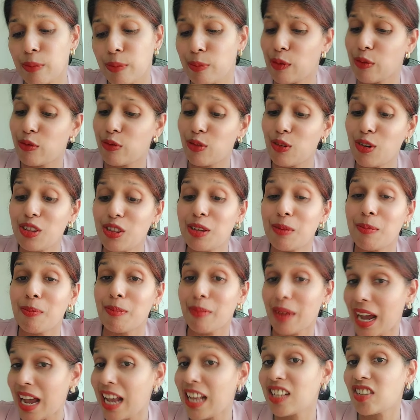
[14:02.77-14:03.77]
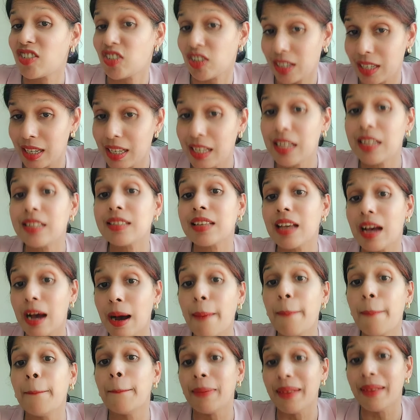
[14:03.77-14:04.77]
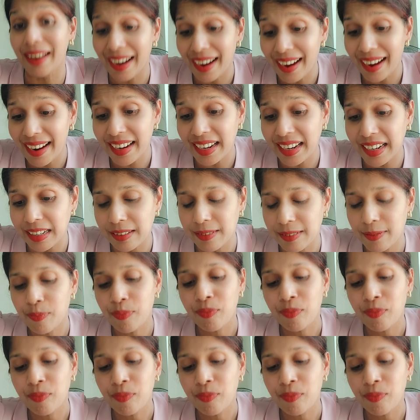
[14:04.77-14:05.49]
before the match is applied.